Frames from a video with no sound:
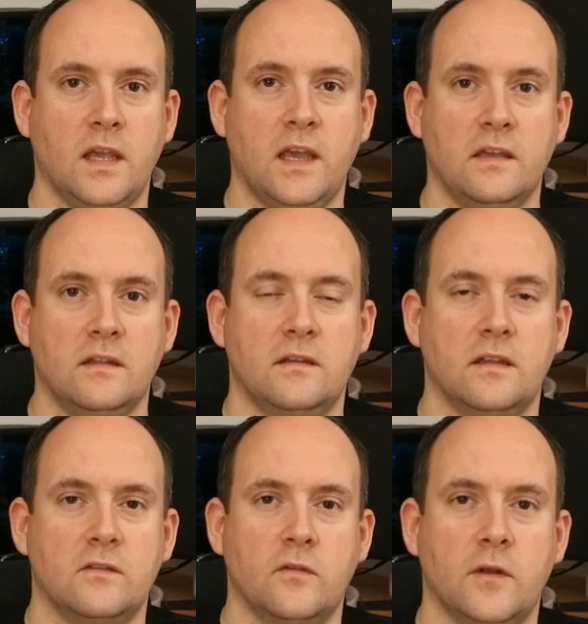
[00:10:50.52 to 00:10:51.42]
Hey,
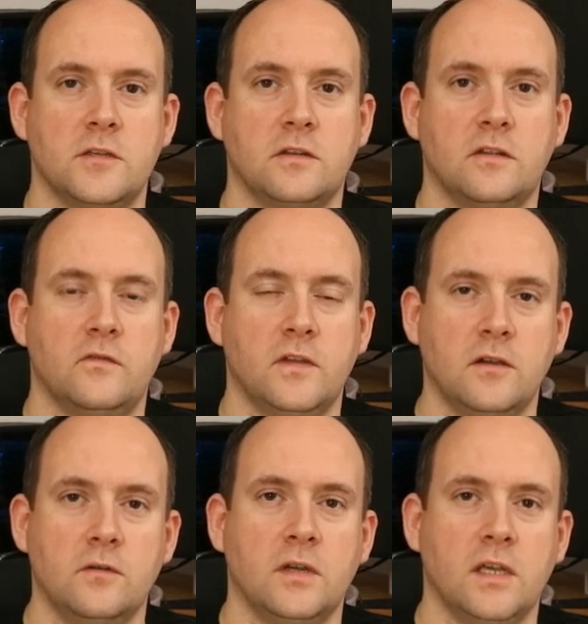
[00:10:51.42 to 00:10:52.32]
thanks for watching this
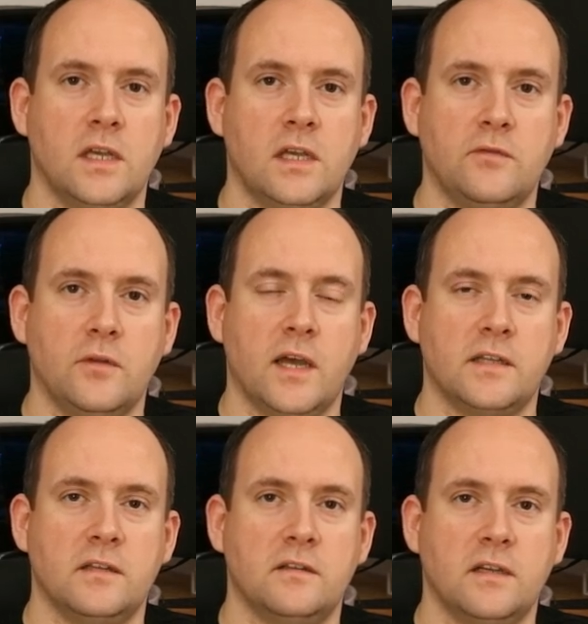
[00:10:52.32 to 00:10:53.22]
video. If you
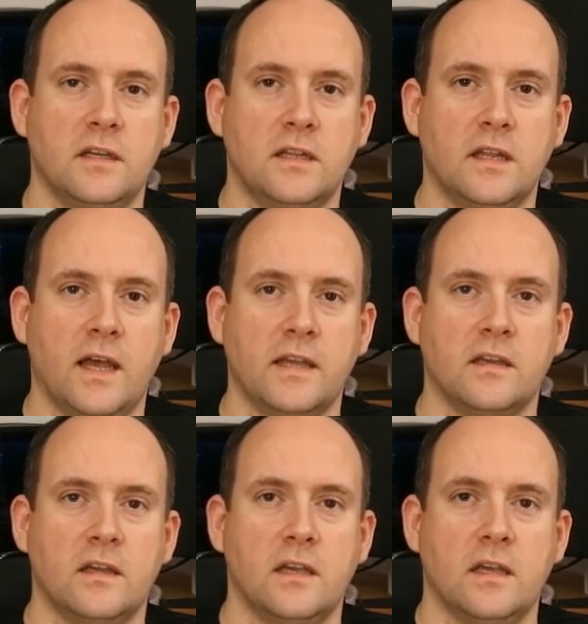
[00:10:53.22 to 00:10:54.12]
liked it, hit like.
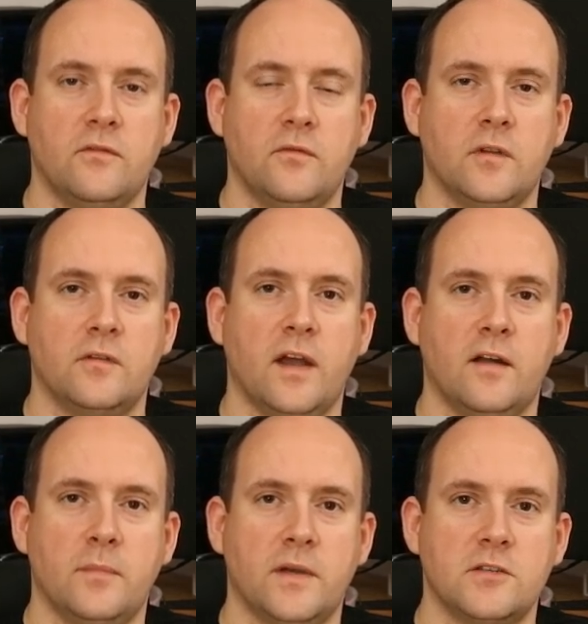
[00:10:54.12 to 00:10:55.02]
If you want to
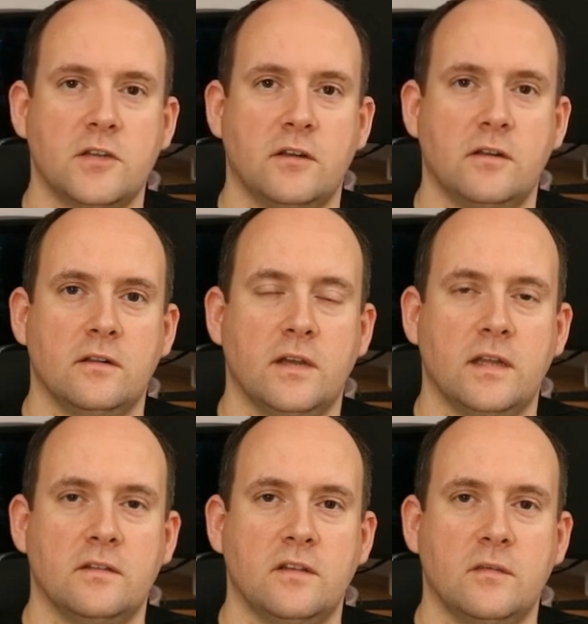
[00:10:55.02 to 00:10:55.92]
help my channel
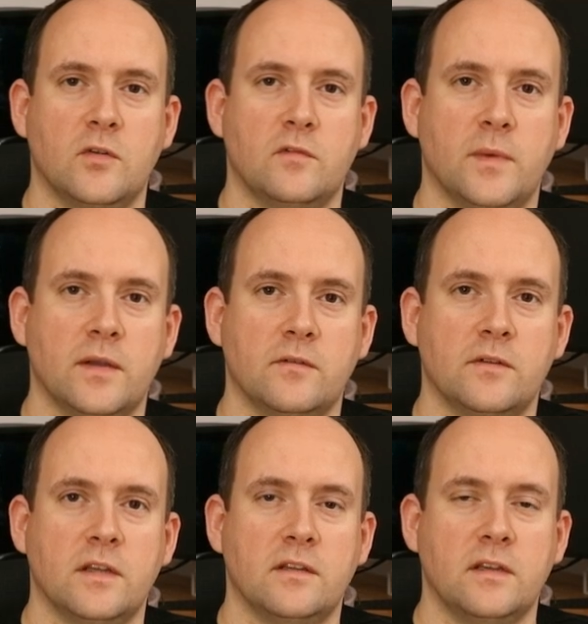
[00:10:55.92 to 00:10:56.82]
and see more of my
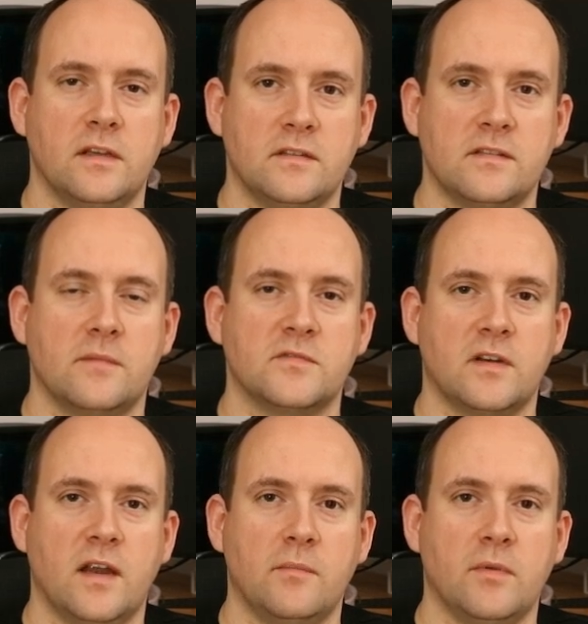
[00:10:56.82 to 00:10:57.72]
content, hit
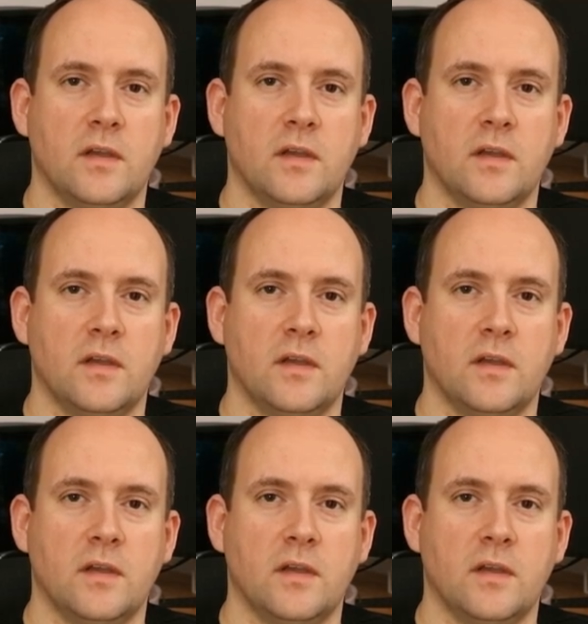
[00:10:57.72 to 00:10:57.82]
subscribe.